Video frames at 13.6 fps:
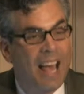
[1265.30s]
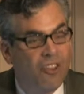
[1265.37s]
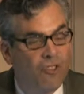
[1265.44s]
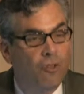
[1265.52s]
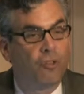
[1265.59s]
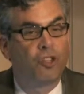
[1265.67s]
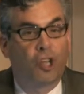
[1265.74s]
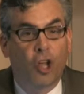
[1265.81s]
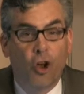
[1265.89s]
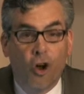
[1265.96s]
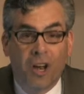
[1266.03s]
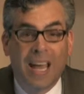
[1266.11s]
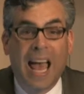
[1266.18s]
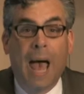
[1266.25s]
national
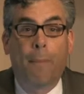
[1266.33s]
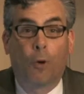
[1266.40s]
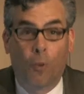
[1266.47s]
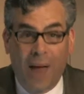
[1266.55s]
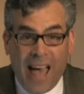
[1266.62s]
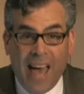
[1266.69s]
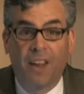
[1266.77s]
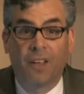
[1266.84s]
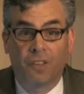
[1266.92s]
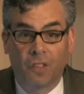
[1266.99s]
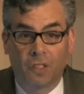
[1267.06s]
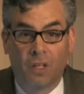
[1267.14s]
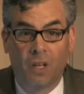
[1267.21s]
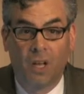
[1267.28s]
security
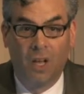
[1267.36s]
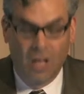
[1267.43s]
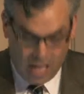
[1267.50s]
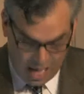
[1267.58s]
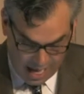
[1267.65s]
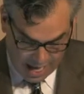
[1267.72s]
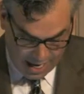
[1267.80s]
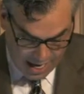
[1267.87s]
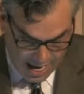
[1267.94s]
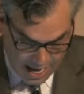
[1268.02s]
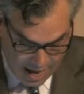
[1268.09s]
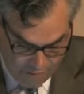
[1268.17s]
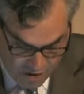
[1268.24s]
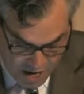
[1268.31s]
apparatus
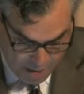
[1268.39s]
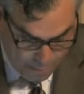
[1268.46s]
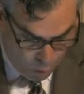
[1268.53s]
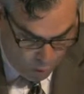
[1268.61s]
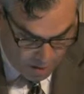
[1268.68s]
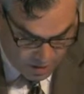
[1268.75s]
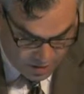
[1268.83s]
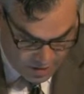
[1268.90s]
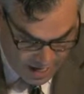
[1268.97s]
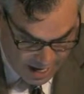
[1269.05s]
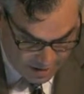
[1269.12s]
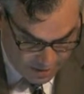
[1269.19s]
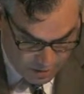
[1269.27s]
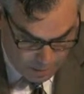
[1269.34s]
in every important
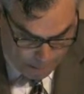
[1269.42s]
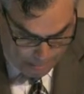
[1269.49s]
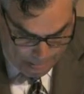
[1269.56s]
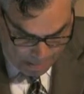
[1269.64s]
sense.